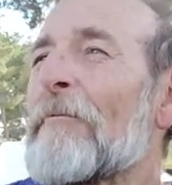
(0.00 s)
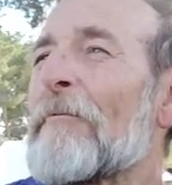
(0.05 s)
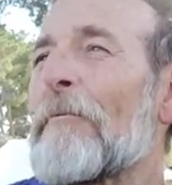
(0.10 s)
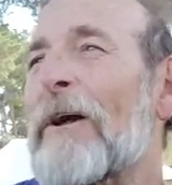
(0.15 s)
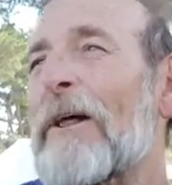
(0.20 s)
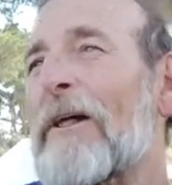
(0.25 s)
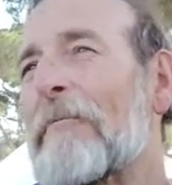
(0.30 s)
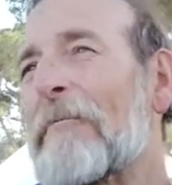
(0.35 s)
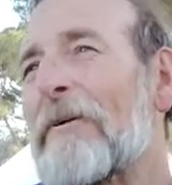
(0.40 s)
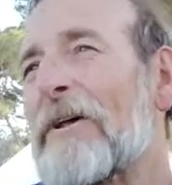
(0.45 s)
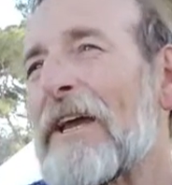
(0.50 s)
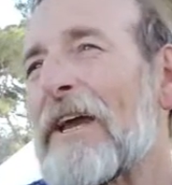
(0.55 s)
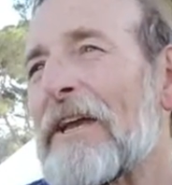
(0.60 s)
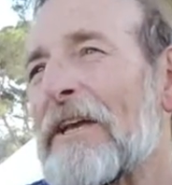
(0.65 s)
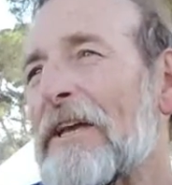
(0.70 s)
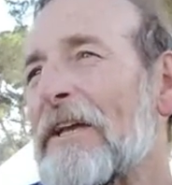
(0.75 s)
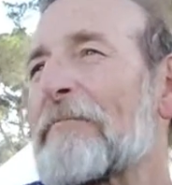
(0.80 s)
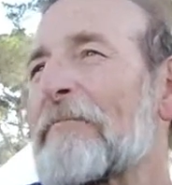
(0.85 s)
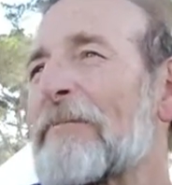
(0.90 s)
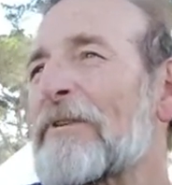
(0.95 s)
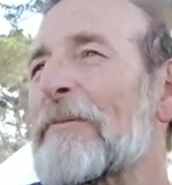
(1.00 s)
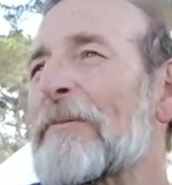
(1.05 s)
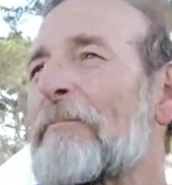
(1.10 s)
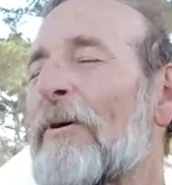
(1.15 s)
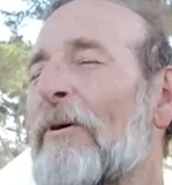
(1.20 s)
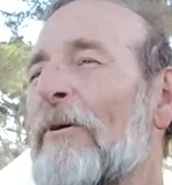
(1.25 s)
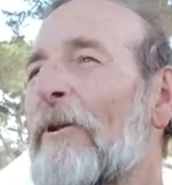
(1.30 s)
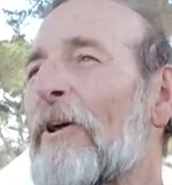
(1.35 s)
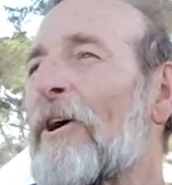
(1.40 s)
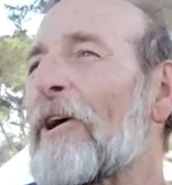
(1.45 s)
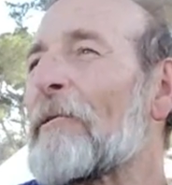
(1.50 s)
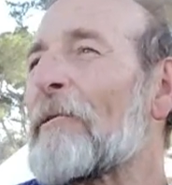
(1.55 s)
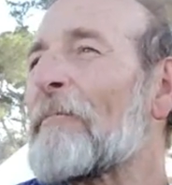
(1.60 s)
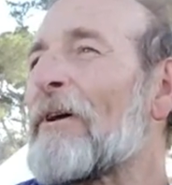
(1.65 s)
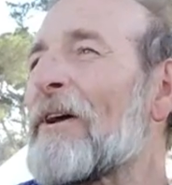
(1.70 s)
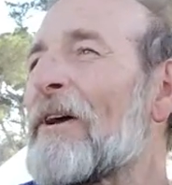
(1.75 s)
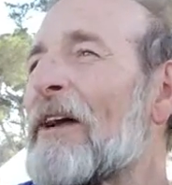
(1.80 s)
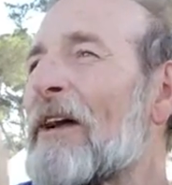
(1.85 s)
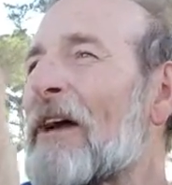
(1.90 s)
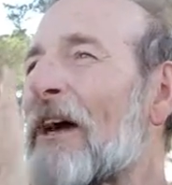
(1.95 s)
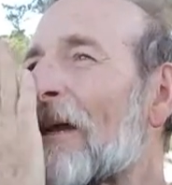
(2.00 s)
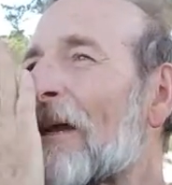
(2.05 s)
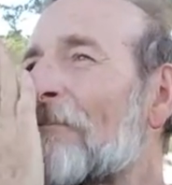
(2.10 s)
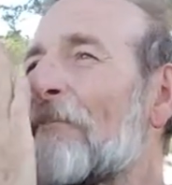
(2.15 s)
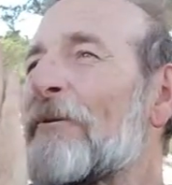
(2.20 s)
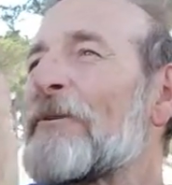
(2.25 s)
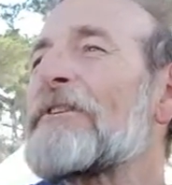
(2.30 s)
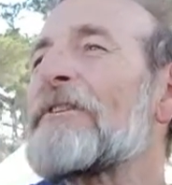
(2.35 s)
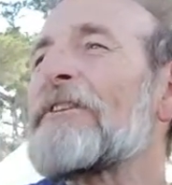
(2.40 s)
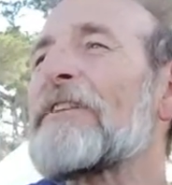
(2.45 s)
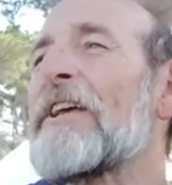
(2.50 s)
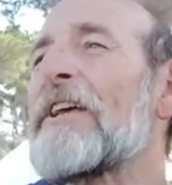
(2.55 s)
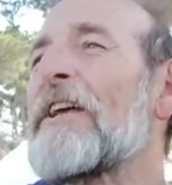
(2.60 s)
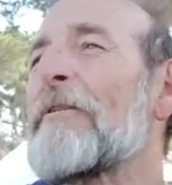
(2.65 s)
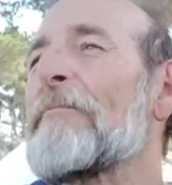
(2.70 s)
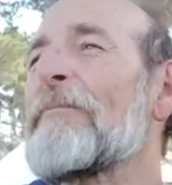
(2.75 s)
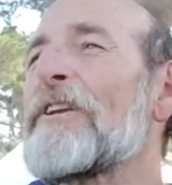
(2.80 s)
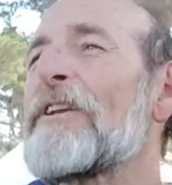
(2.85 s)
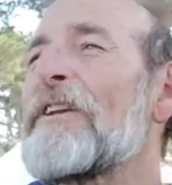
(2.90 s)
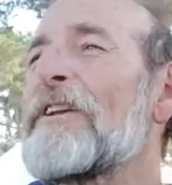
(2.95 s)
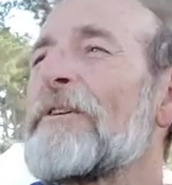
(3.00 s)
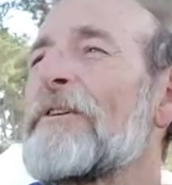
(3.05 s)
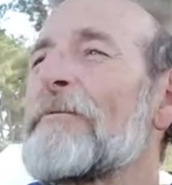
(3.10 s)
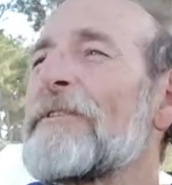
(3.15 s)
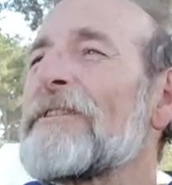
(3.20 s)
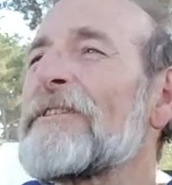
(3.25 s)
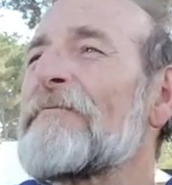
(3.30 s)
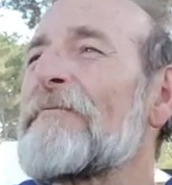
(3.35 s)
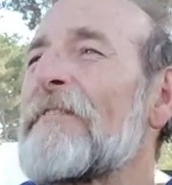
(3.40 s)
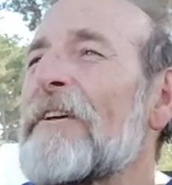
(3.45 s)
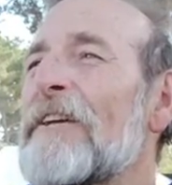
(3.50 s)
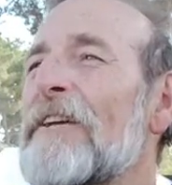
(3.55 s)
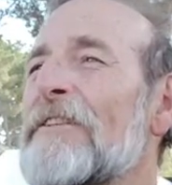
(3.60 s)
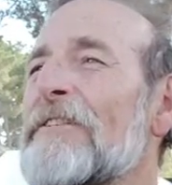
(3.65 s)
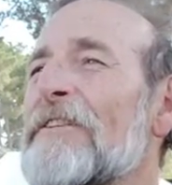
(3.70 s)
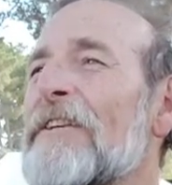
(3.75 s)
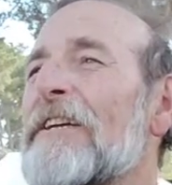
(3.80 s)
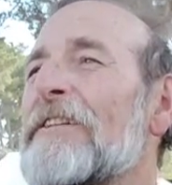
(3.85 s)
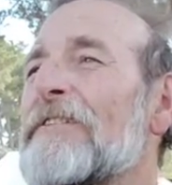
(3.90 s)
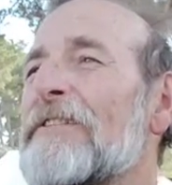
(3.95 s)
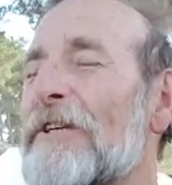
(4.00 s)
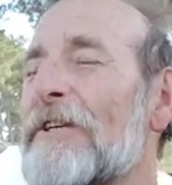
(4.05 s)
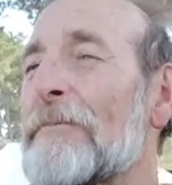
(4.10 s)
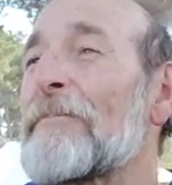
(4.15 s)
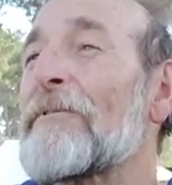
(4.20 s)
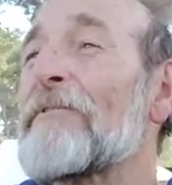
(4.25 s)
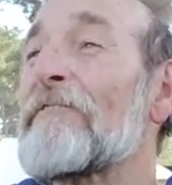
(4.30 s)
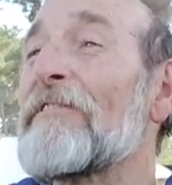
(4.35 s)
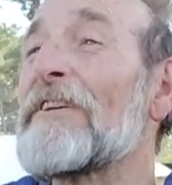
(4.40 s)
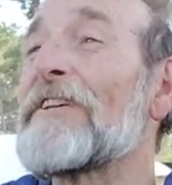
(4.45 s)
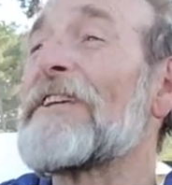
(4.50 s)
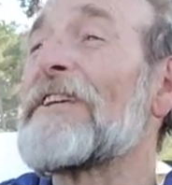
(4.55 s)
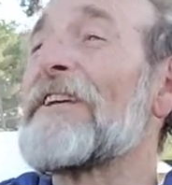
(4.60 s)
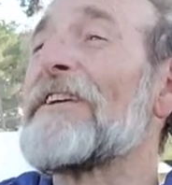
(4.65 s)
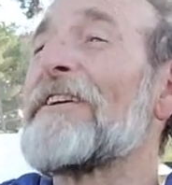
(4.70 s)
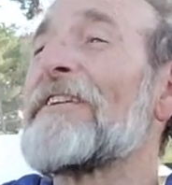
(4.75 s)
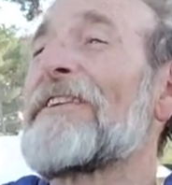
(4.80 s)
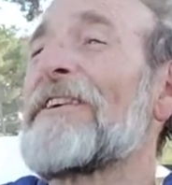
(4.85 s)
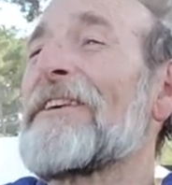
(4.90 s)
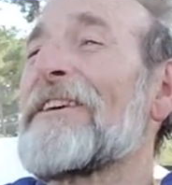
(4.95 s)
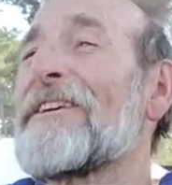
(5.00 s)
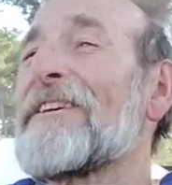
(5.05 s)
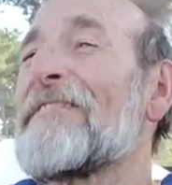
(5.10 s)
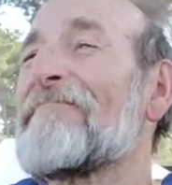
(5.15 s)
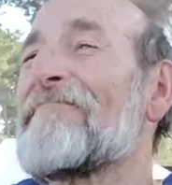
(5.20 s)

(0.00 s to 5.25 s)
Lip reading: Well, when I hit him with the polearm, I pushed the helmet into his face and chipped 3 teeth.